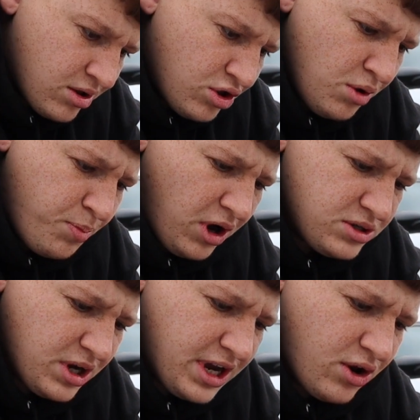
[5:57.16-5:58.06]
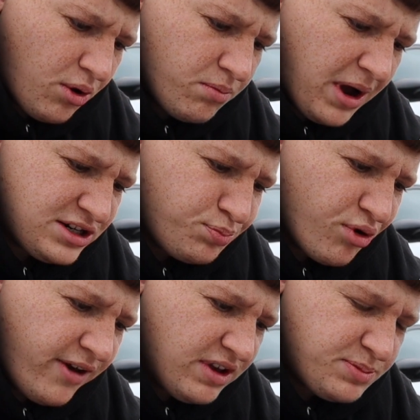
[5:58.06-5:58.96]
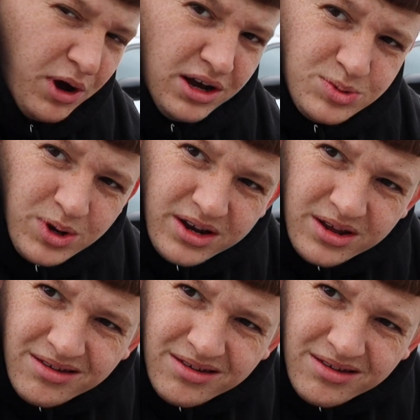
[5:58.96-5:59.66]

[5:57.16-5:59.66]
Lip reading: New password cannot match previous password.